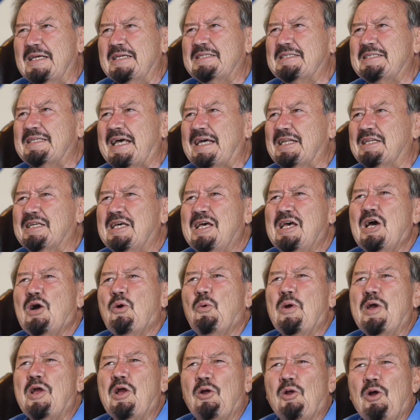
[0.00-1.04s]
is that
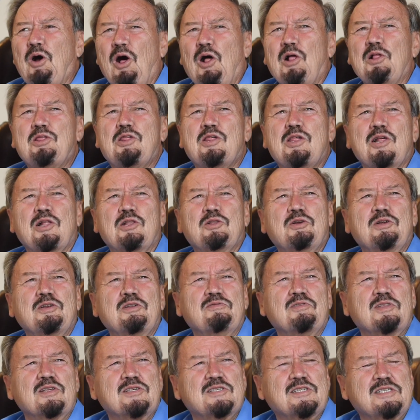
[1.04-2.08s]
we are all
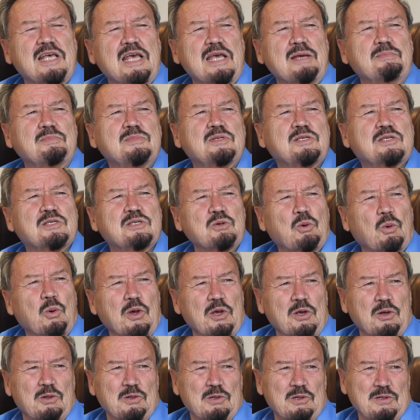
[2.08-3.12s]
children of the same
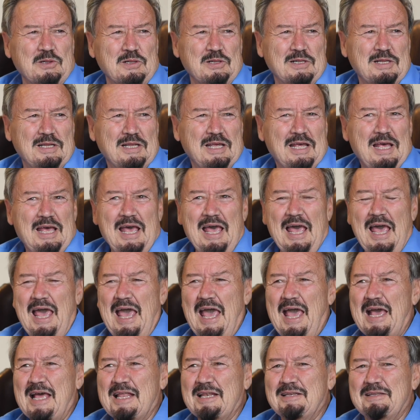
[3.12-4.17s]
soil.
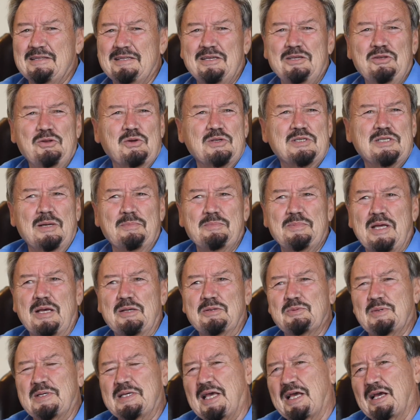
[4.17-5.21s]
And, you know,
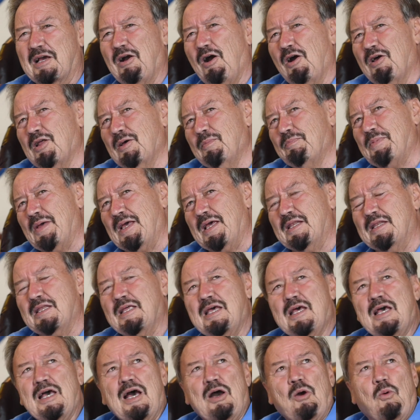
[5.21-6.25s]
sometimes we get caught up
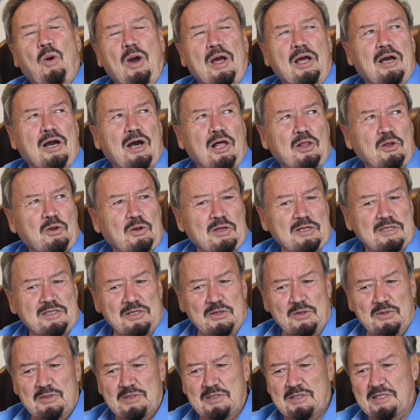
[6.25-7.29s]
in what color
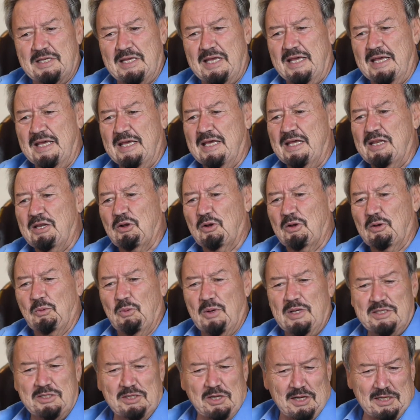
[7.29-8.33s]
is your skin
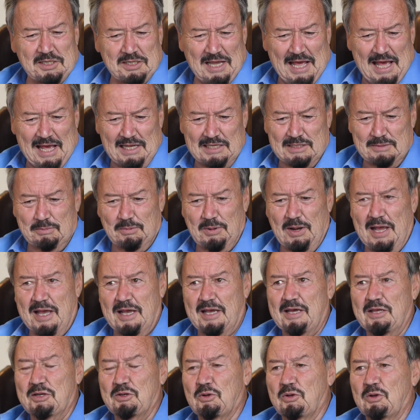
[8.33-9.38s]
or what's your tax
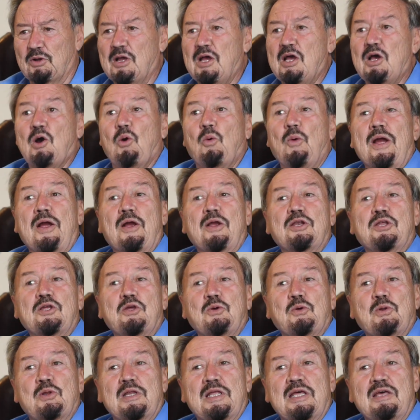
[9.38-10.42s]
bracket or where
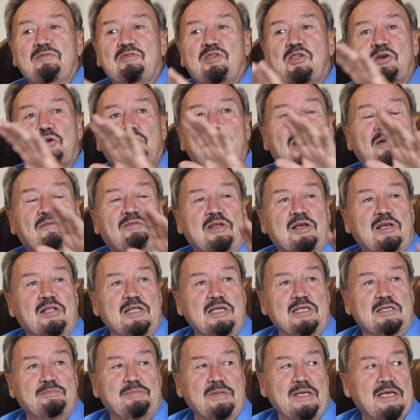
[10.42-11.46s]
do you live
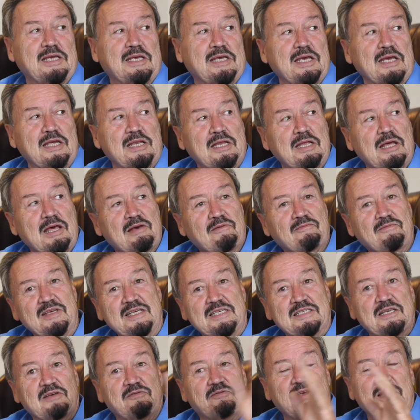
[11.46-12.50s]
geographically speaking
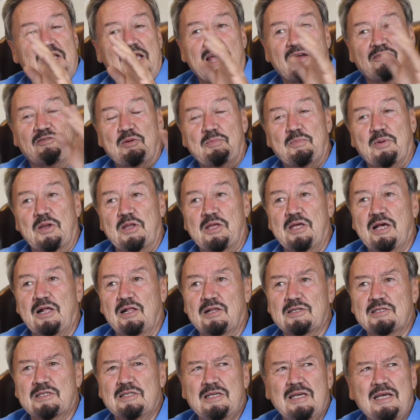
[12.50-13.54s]
vis-a-vis everybody
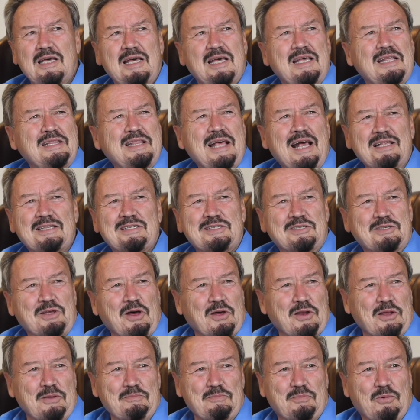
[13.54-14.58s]
else that's
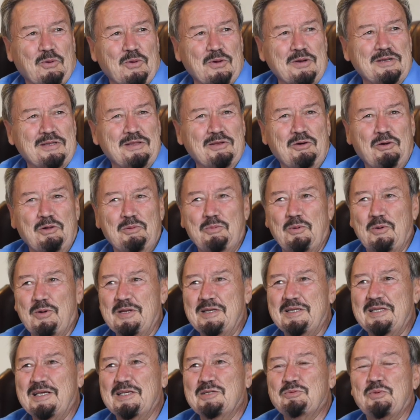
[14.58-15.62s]
not important the whole
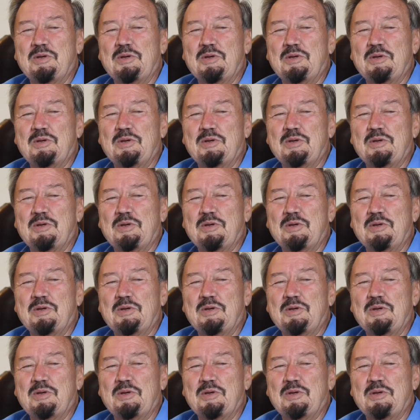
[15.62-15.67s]
point